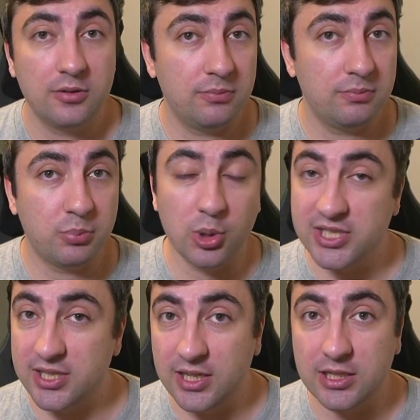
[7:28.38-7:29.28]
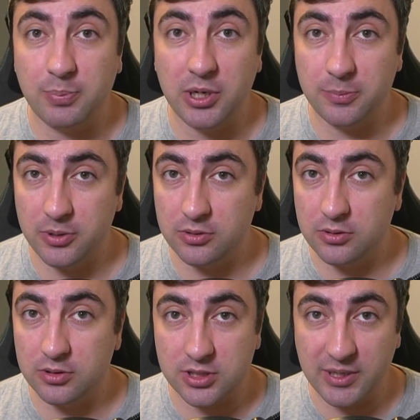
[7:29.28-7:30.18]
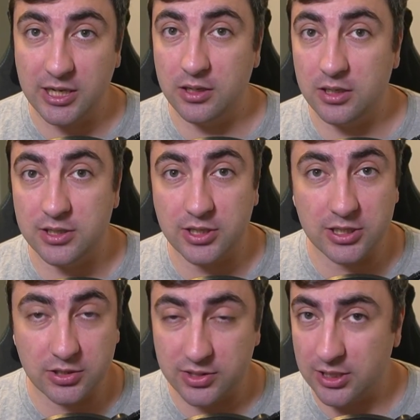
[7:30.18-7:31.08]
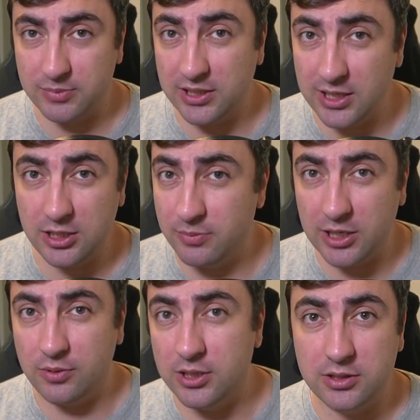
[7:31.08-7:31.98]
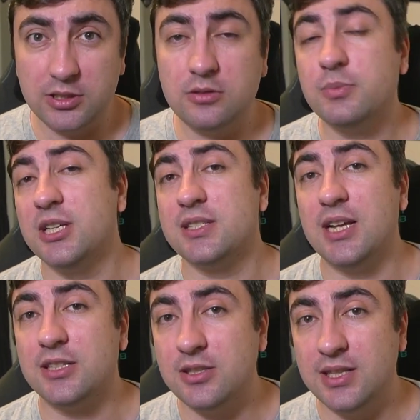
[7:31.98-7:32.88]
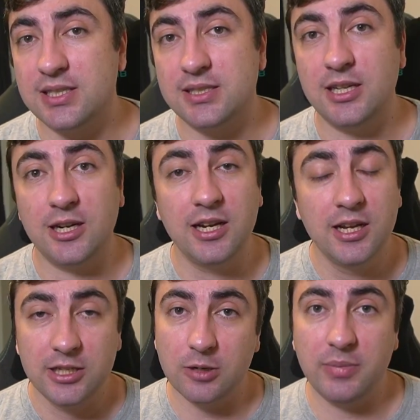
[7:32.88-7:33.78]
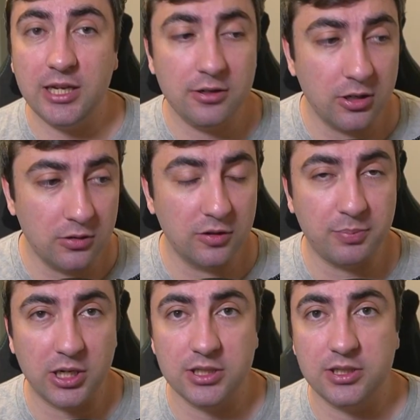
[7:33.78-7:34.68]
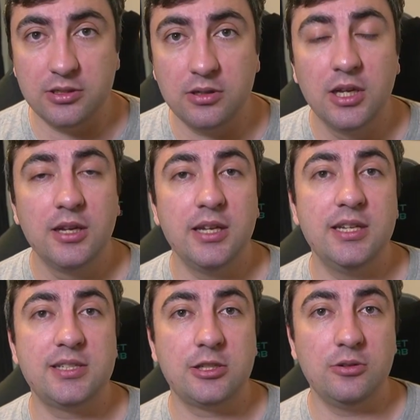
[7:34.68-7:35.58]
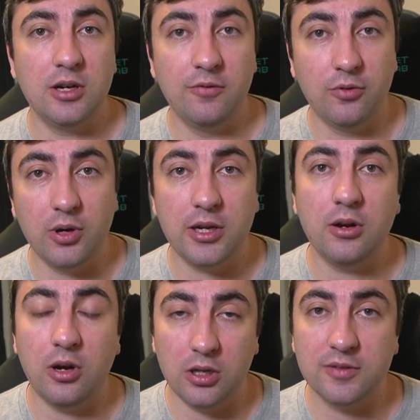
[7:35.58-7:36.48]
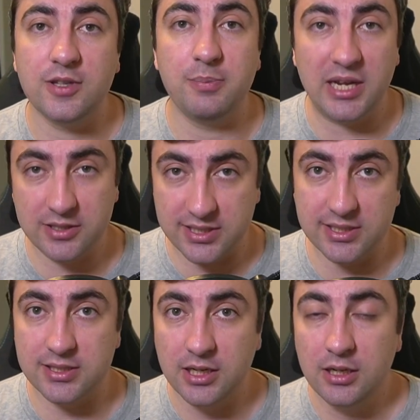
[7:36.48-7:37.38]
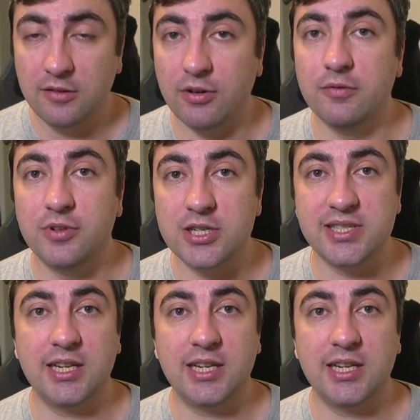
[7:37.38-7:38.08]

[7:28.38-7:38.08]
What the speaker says: Poisoning the purple spider is also something that you might want to do, but it's not too necessary. Your main goal with part 2 is to avoid all of the bounces from Verzik.